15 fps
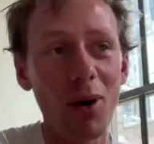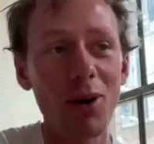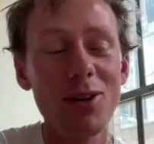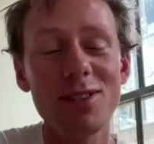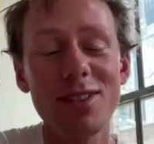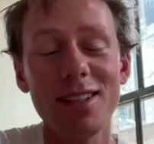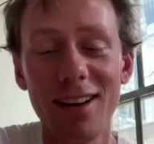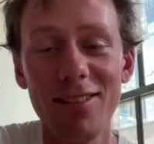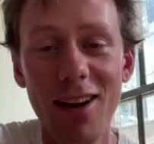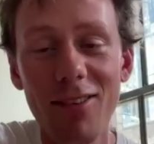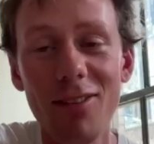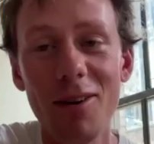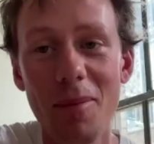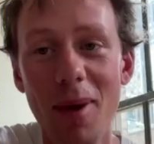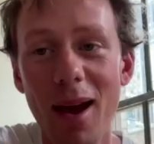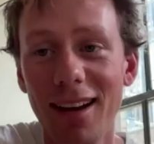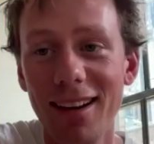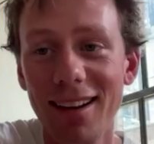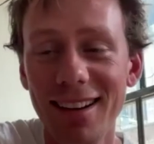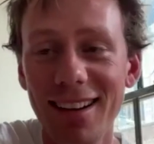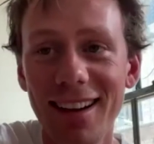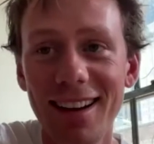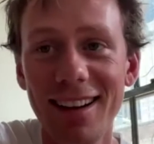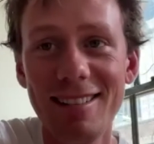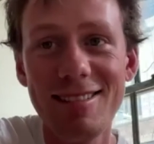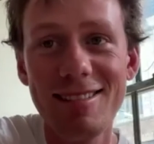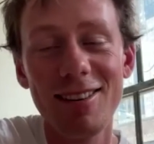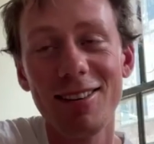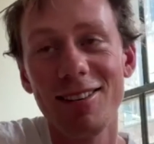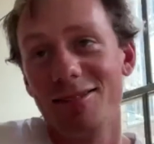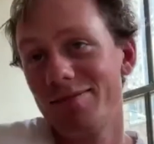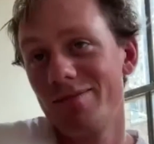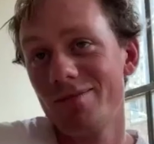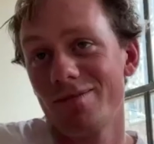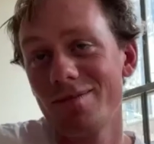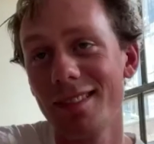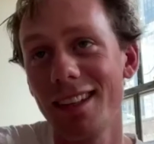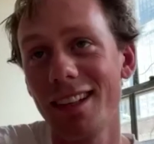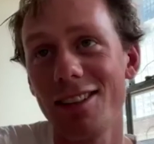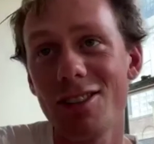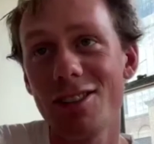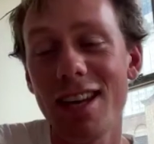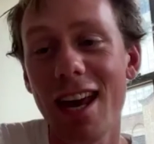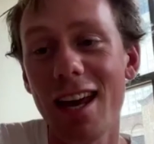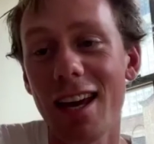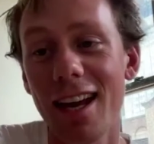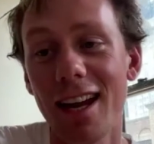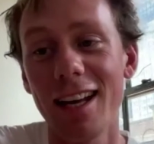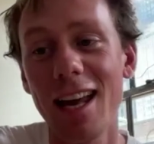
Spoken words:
person I've ever met. So just can't kind of